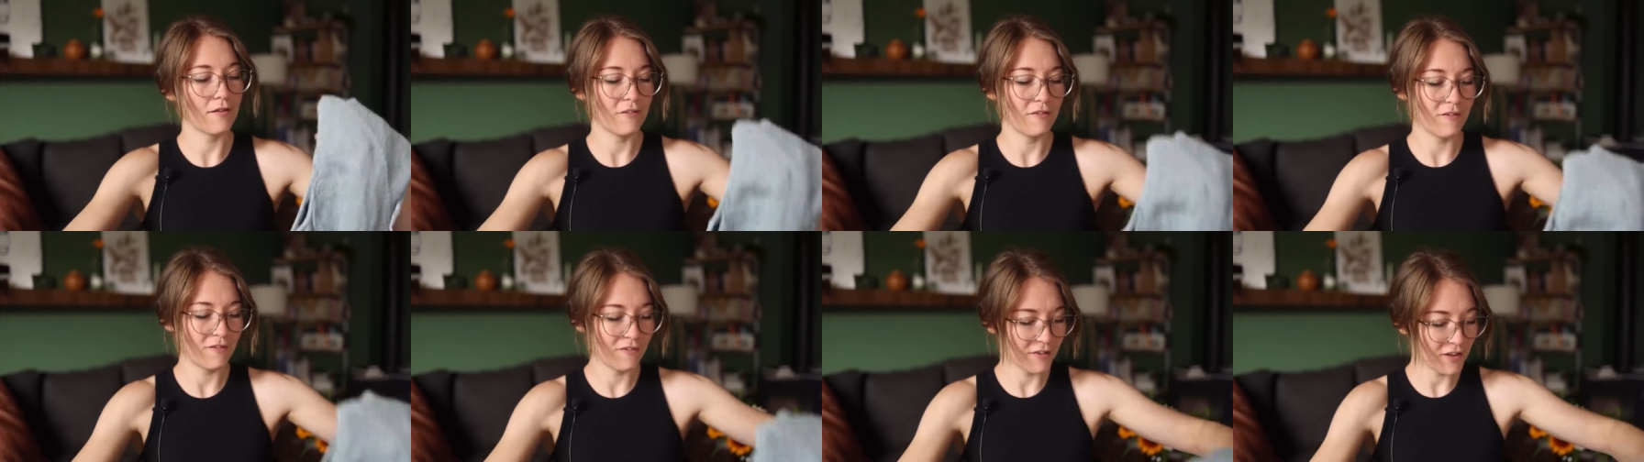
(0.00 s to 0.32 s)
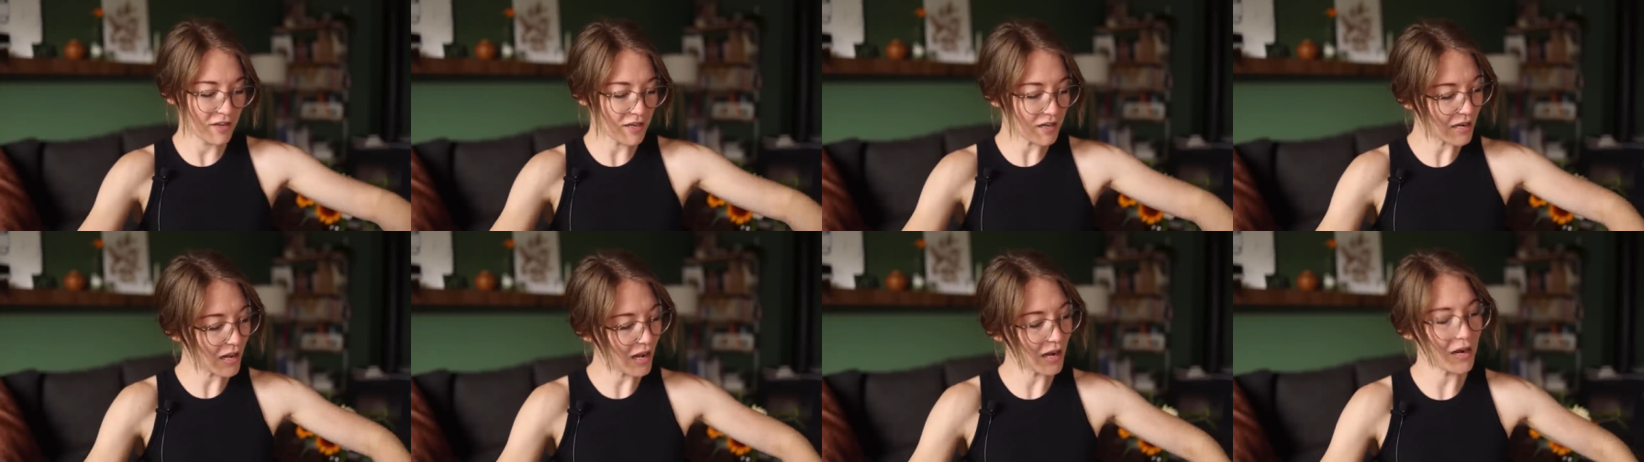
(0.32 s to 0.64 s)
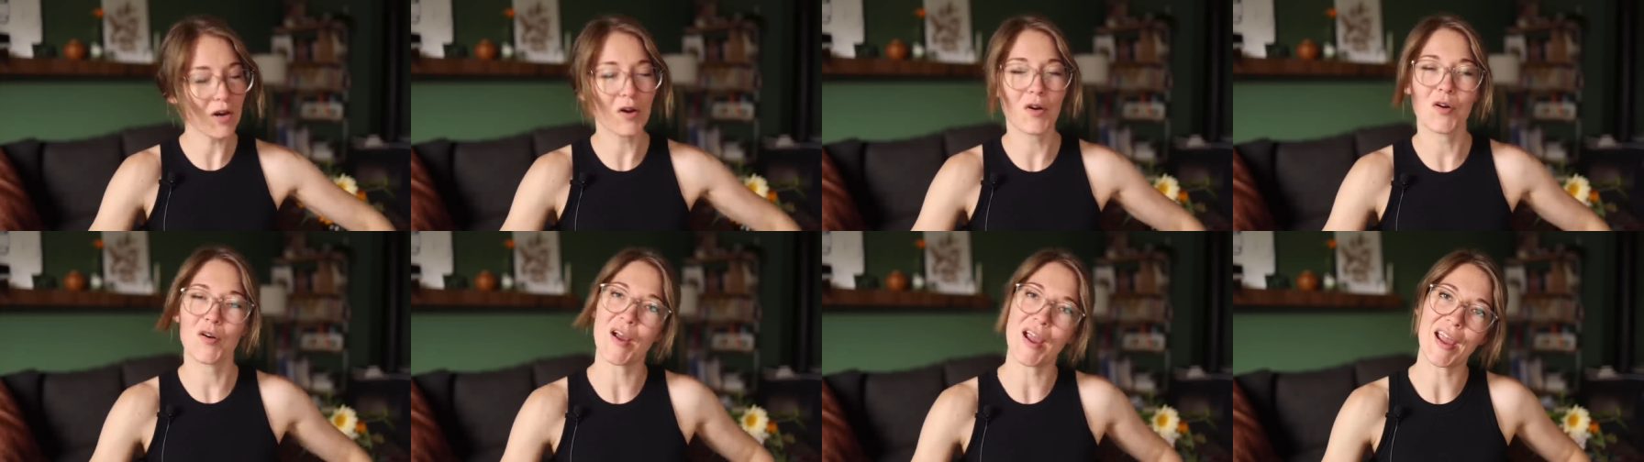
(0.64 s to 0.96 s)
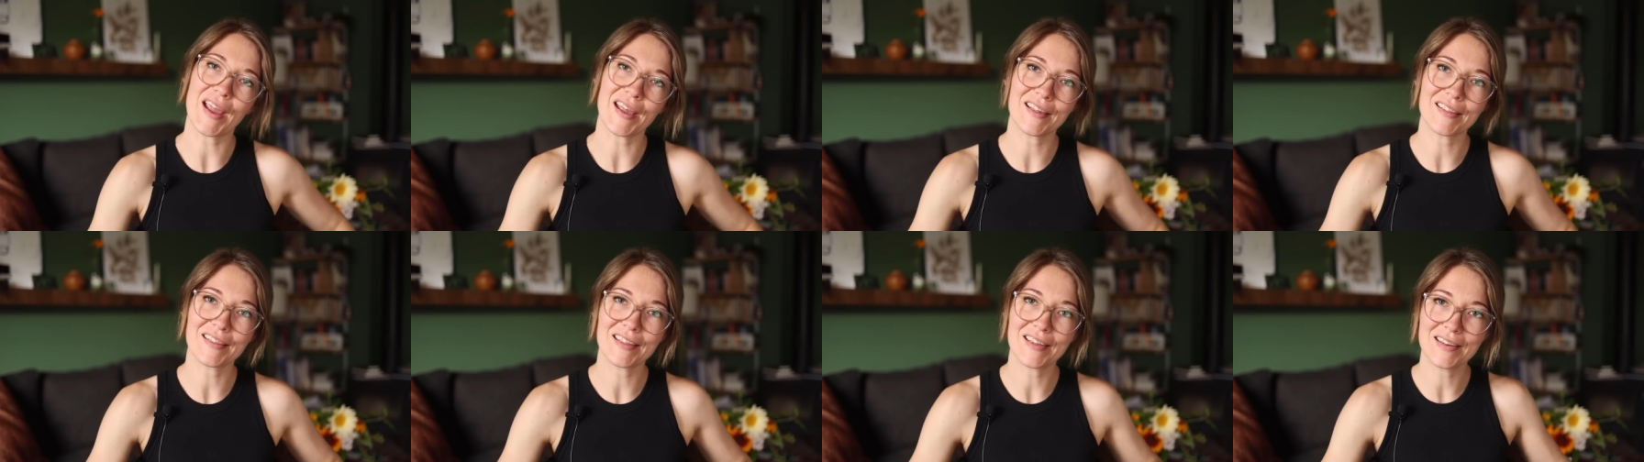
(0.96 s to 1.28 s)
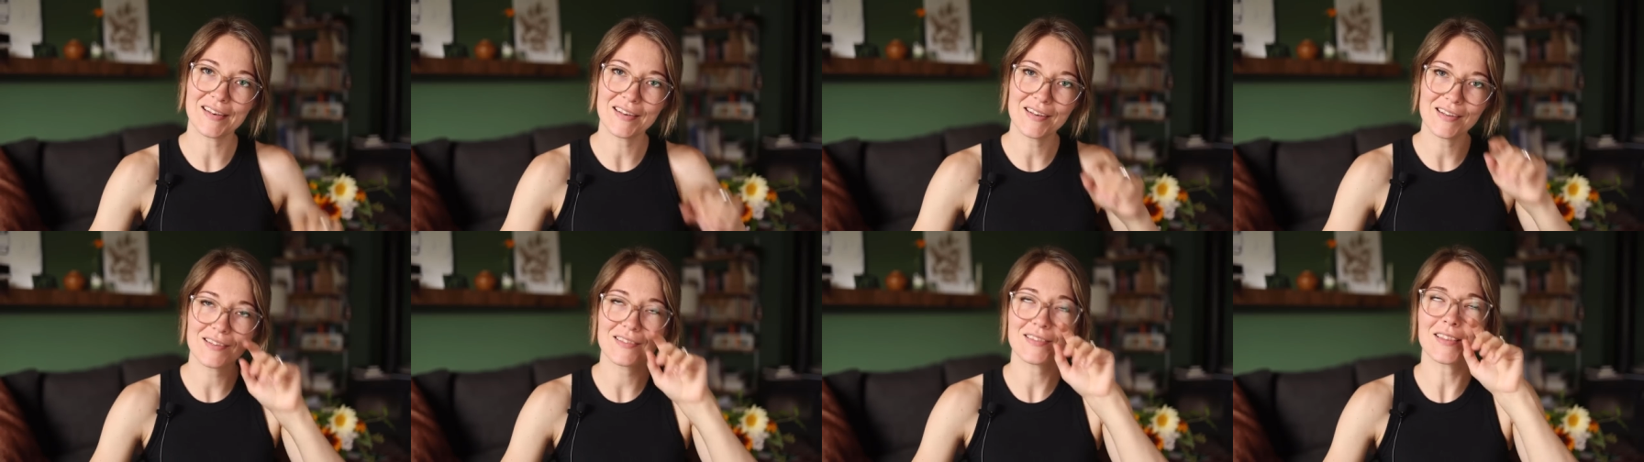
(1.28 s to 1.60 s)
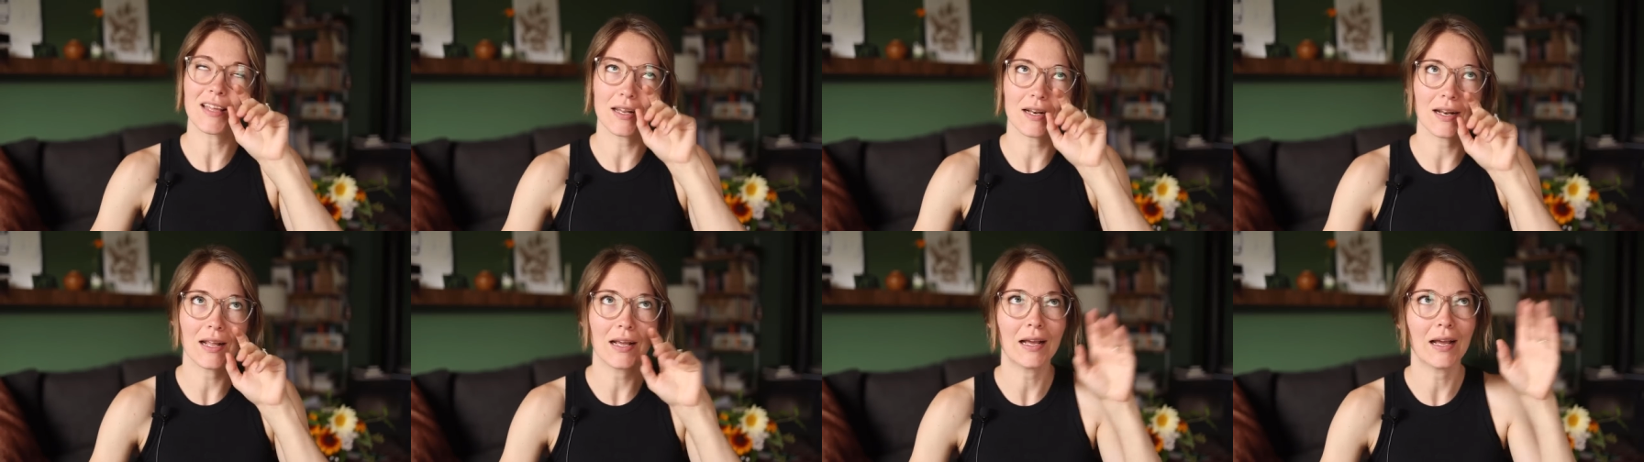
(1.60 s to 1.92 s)
v-neck raglan
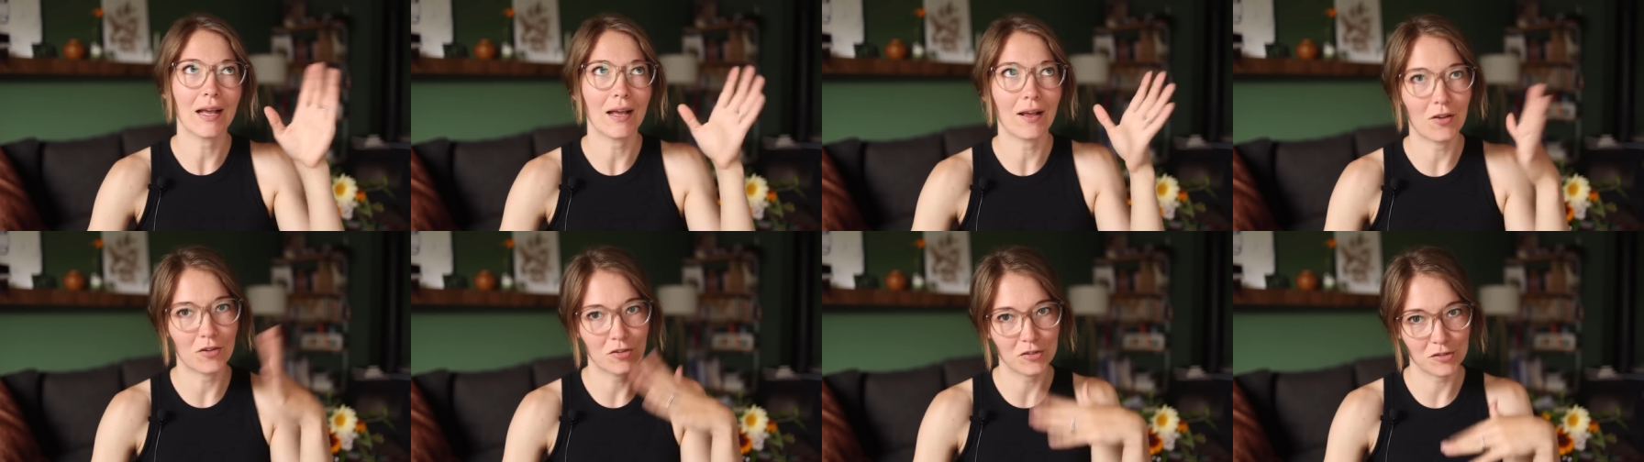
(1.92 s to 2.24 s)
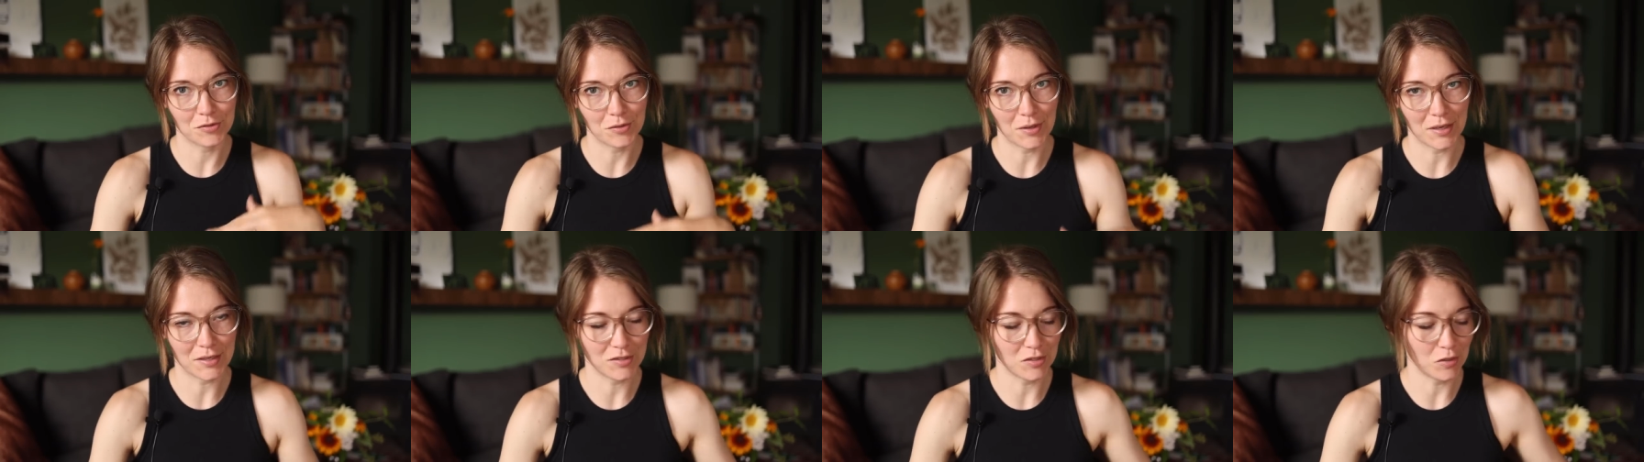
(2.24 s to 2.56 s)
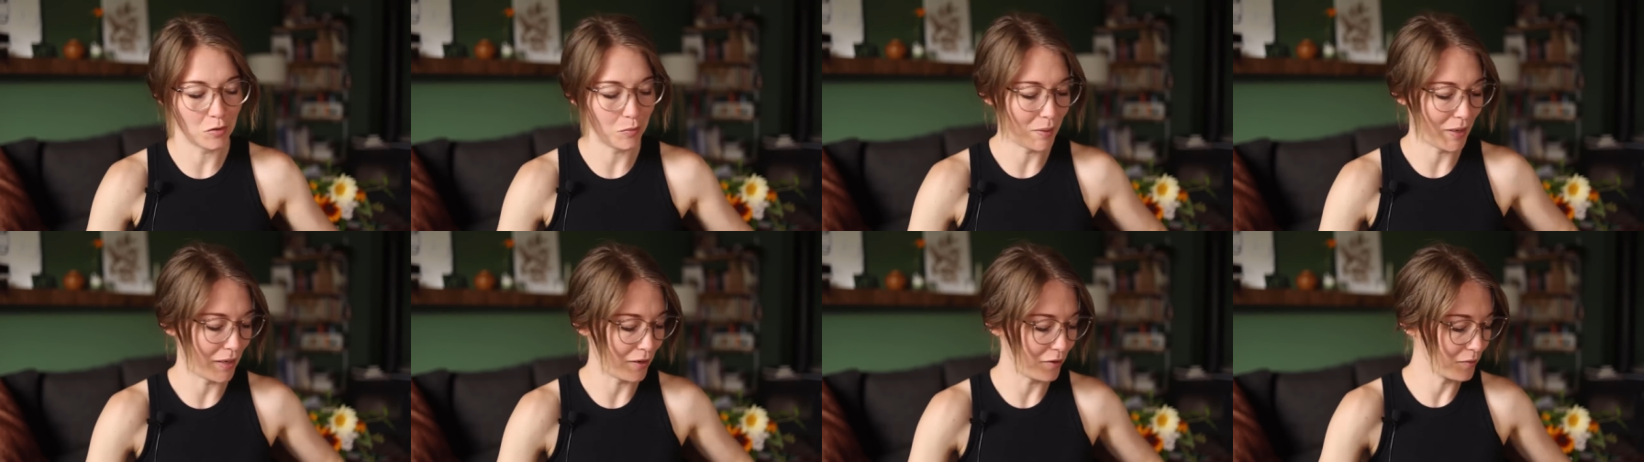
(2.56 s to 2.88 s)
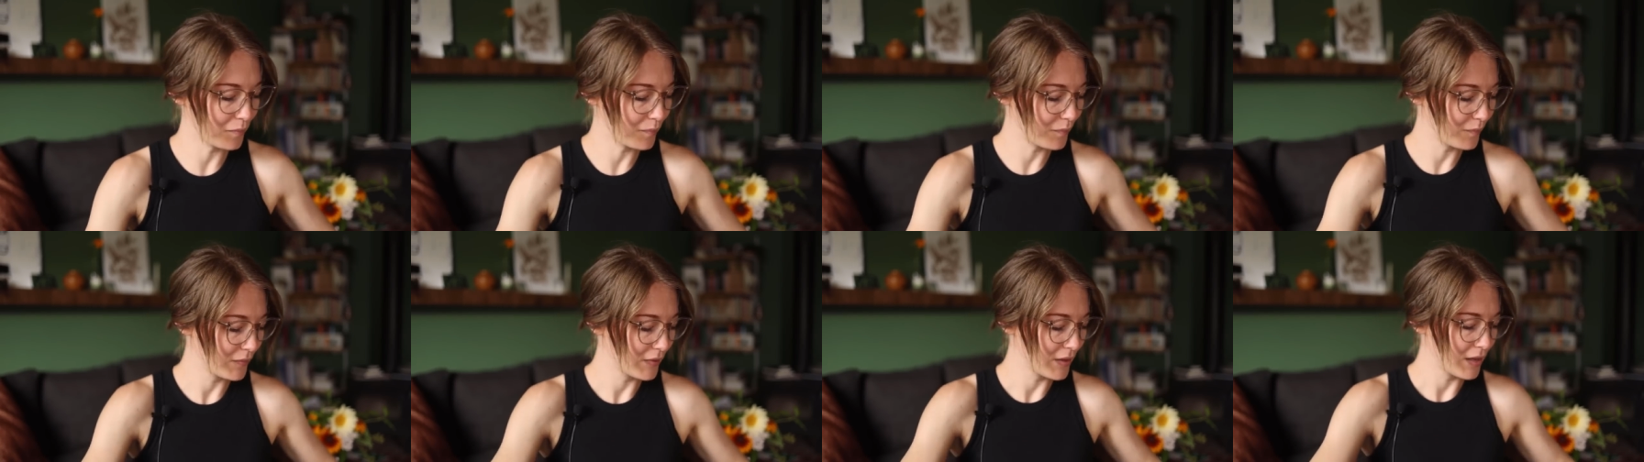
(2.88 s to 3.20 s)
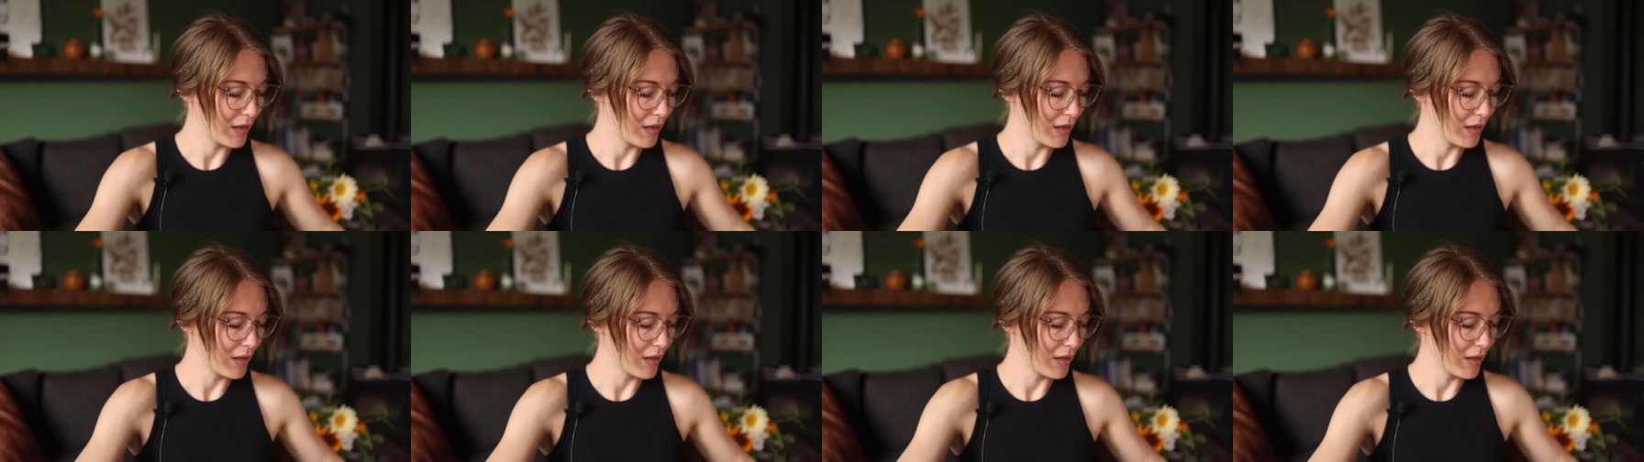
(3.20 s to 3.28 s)
that also has no pattern.